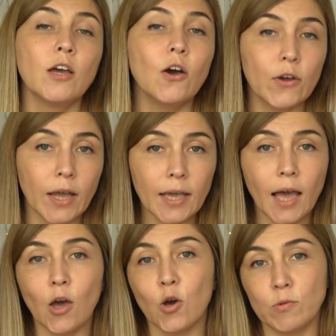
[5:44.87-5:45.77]
Okay,
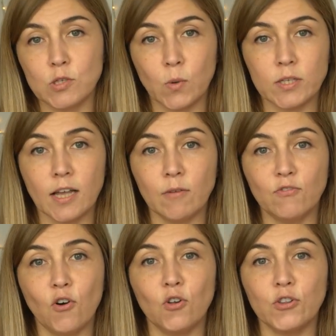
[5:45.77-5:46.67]
I hope this was
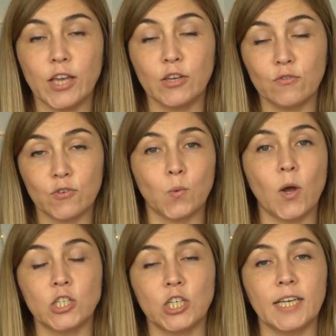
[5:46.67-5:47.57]
helpful. Thank you for
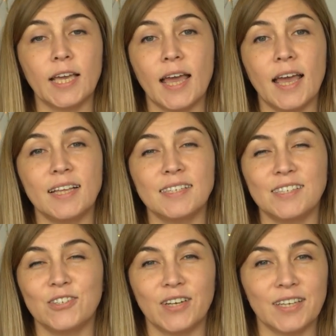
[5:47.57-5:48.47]
watching and
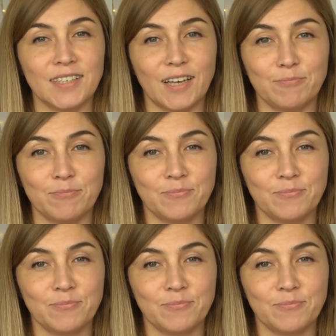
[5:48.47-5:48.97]
see you next time.